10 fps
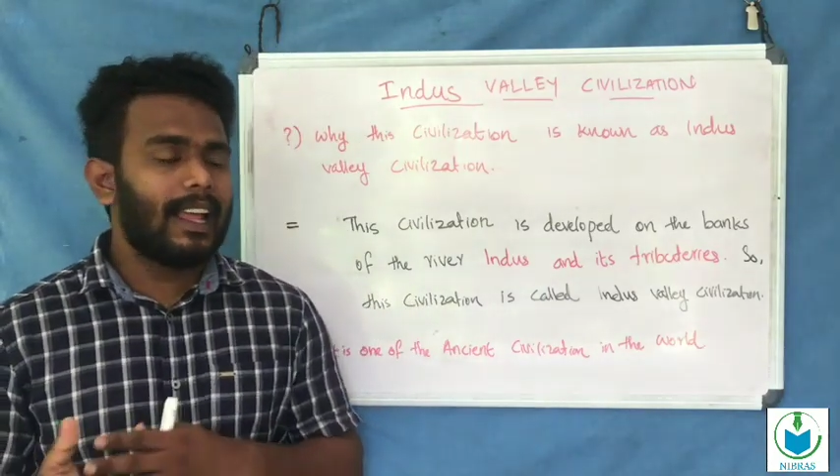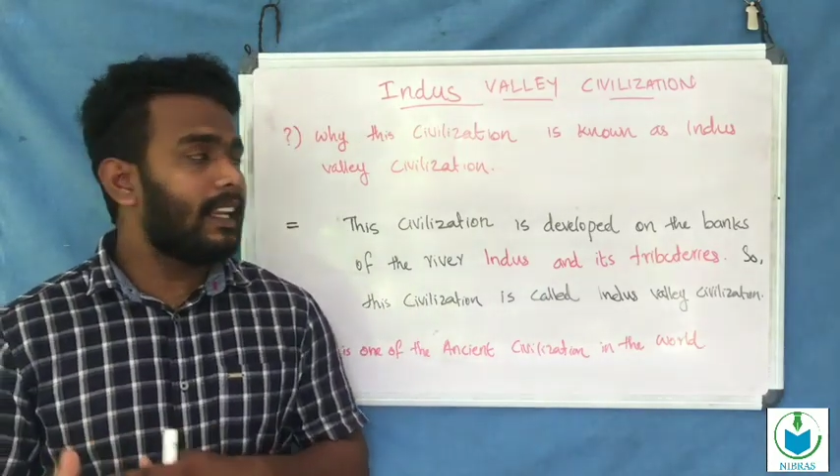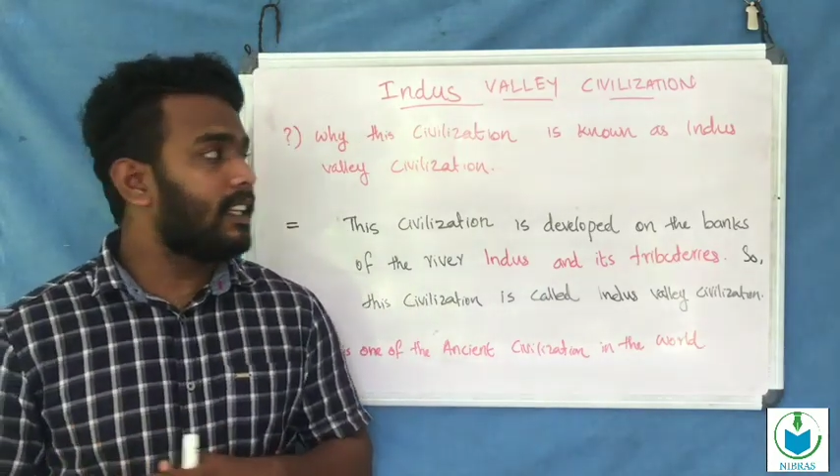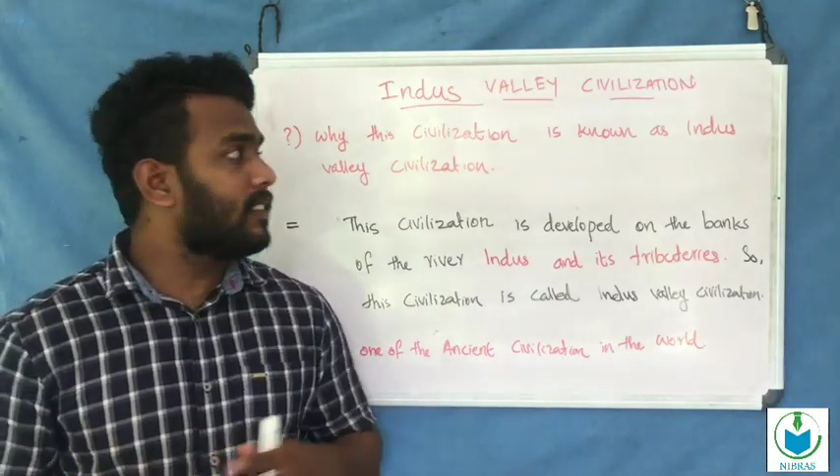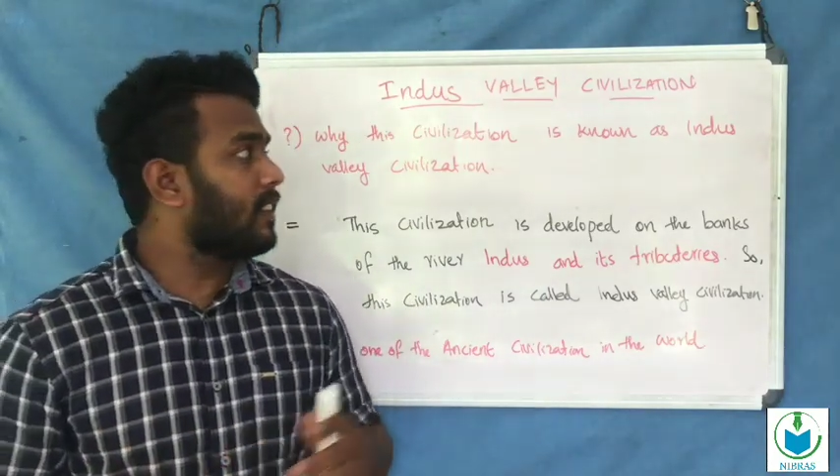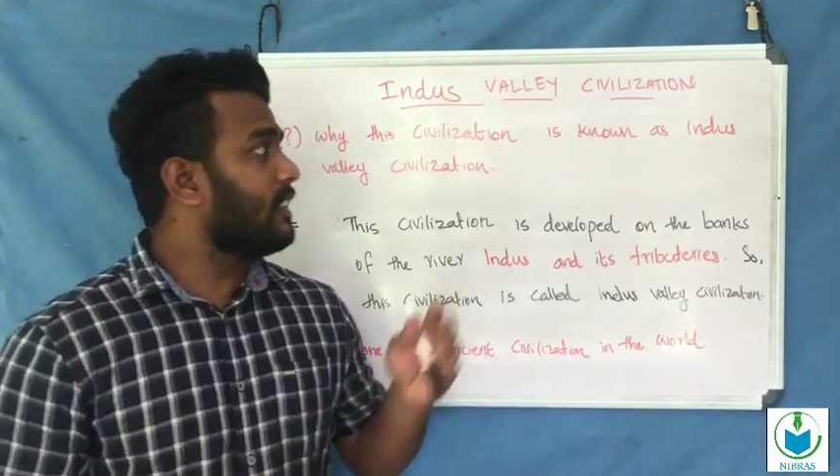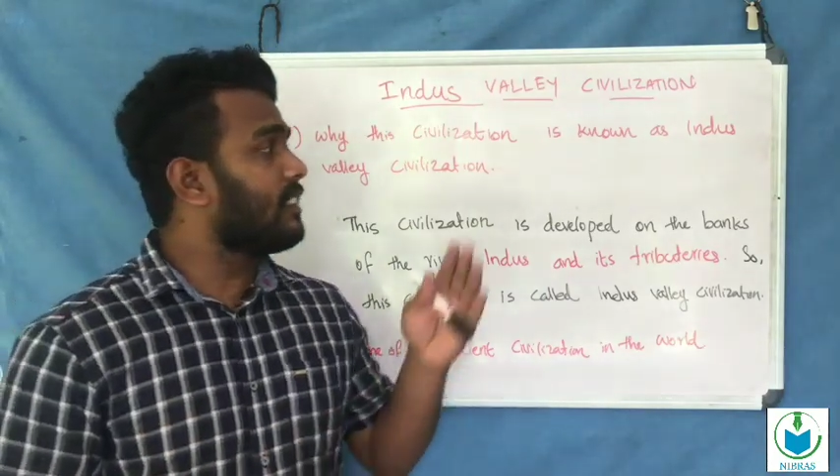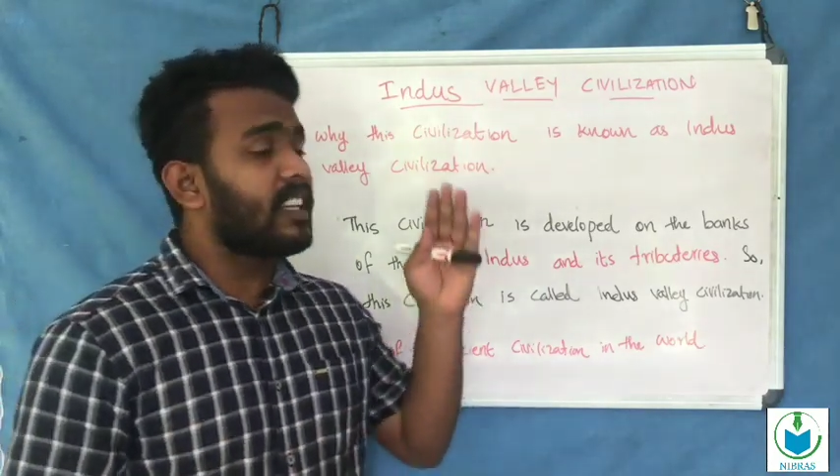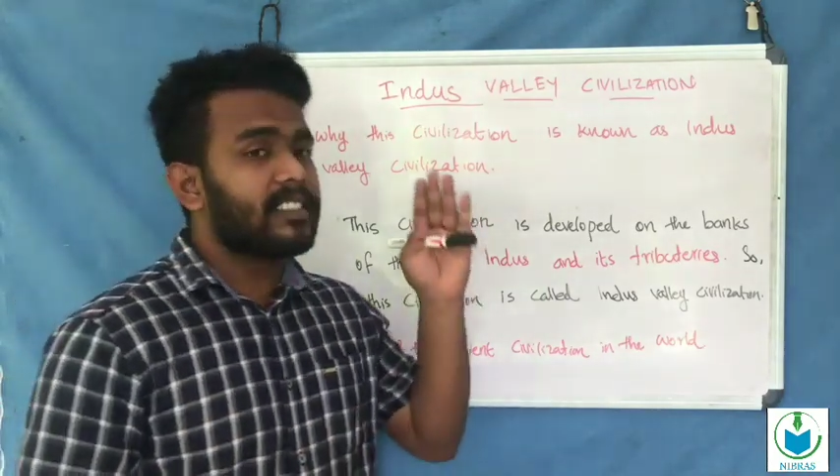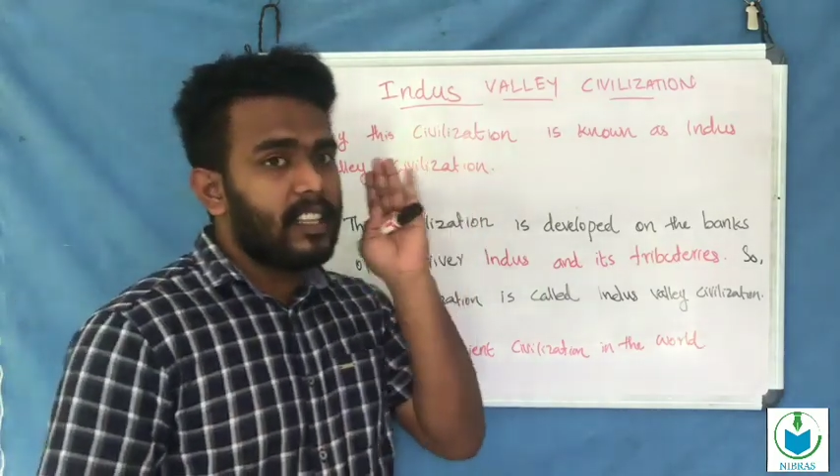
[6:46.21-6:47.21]
let us
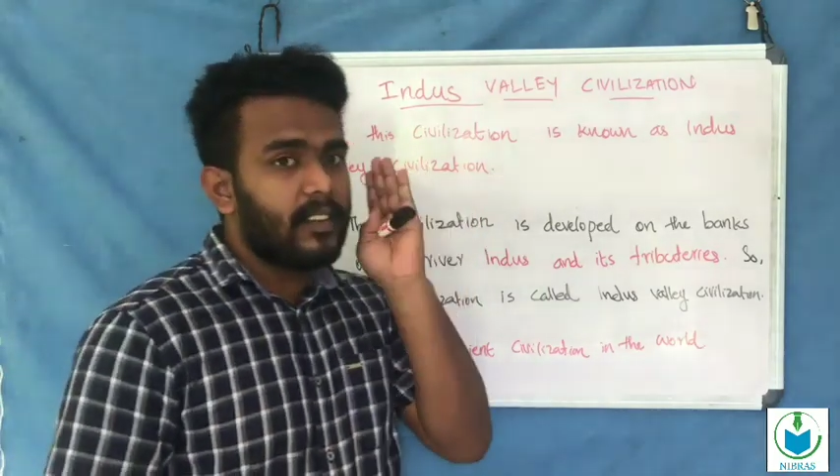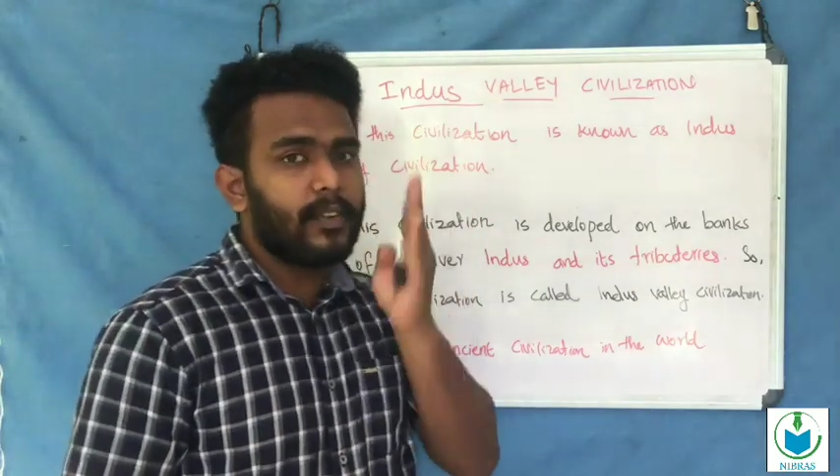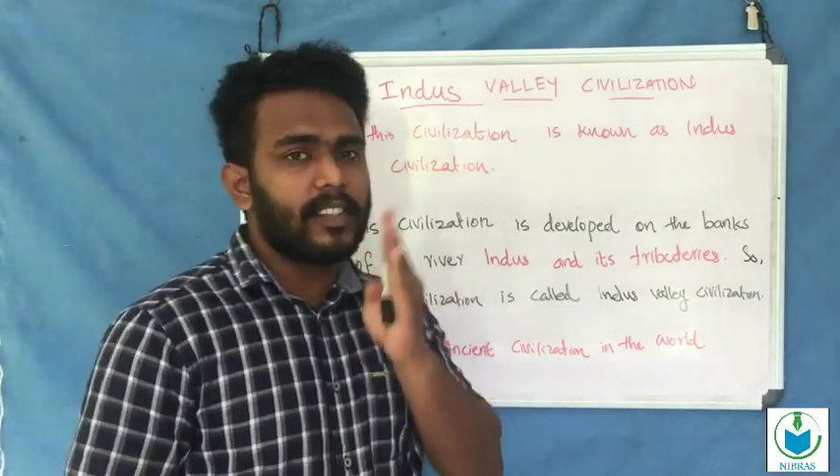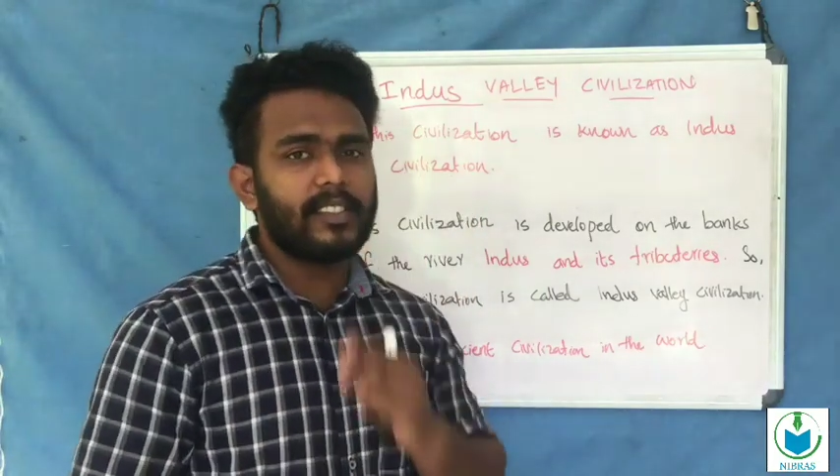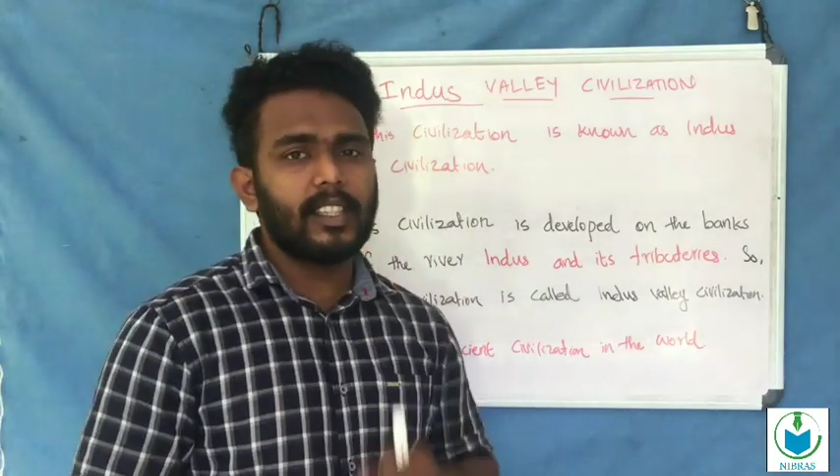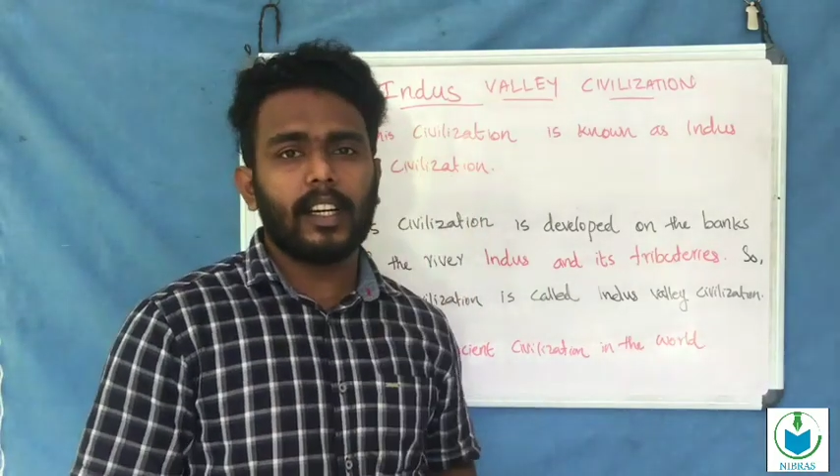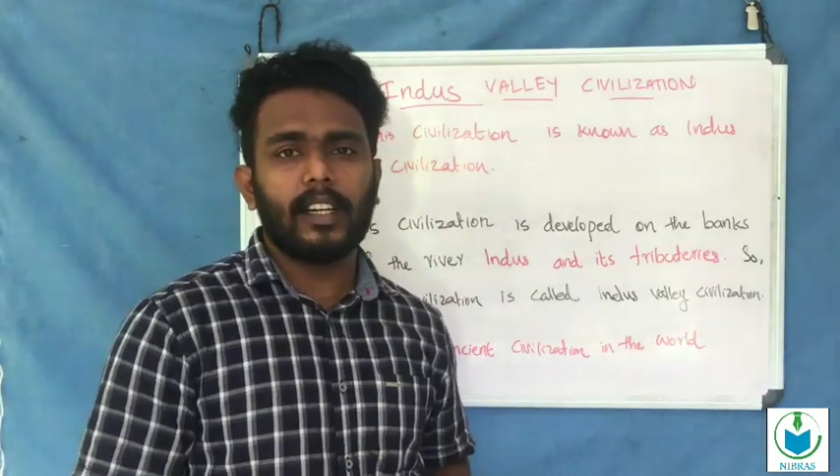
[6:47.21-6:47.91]
discuss the first